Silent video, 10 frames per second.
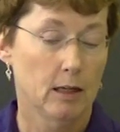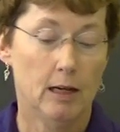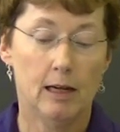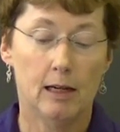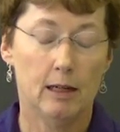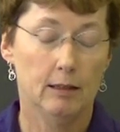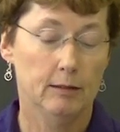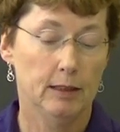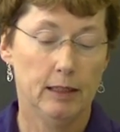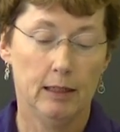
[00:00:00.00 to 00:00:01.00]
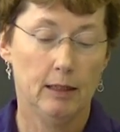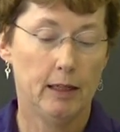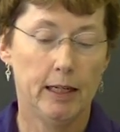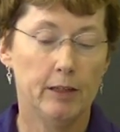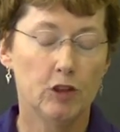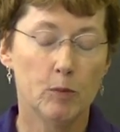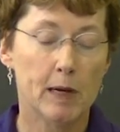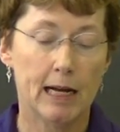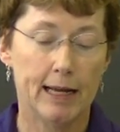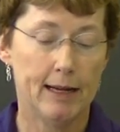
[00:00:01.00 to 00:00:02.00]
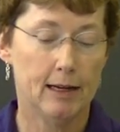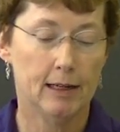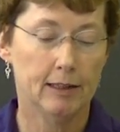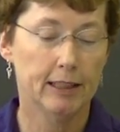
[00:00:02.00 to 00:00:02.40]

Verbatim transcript: uh, into my uh,